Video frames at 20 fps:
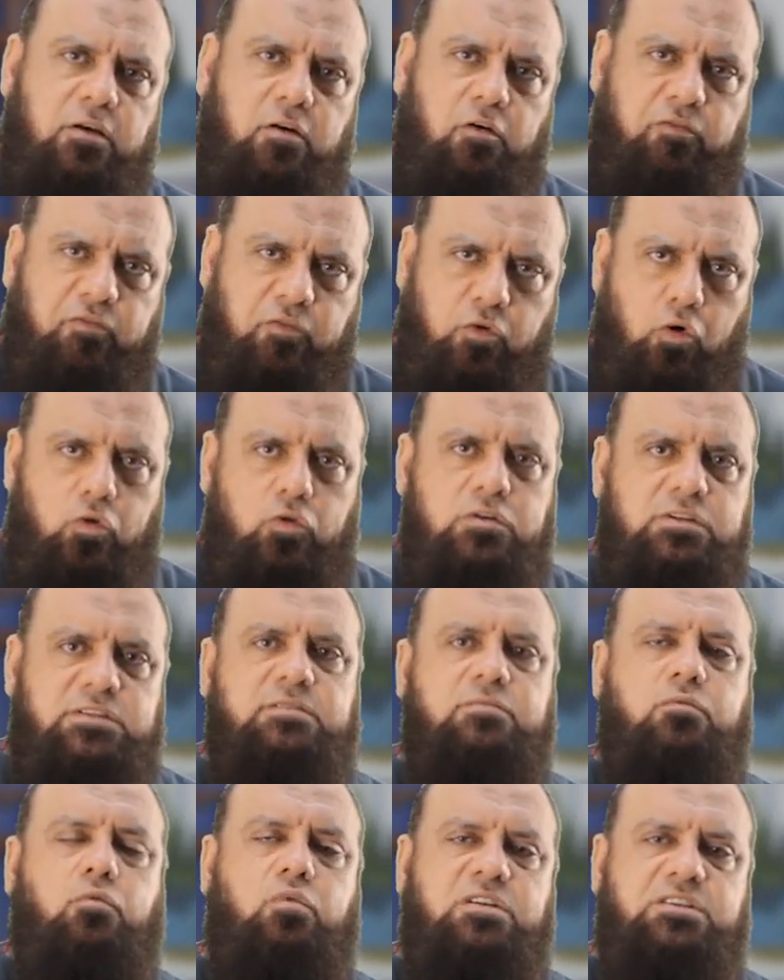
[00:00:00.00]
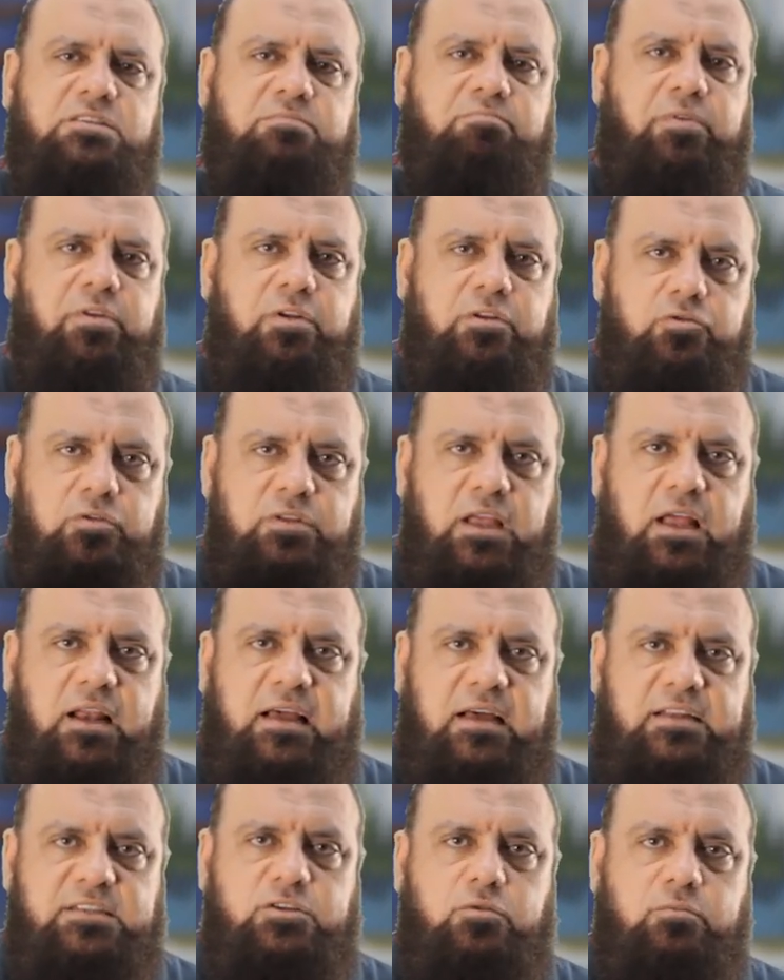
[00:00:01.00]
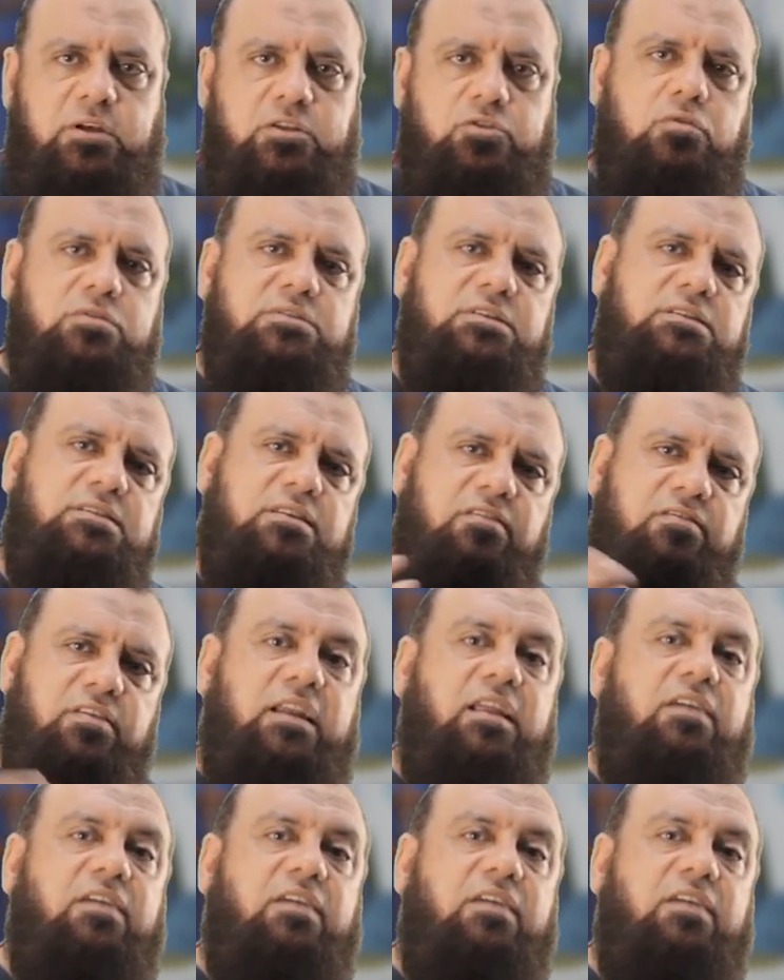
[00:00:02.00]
of course, with peritoneal carcinomatosis, the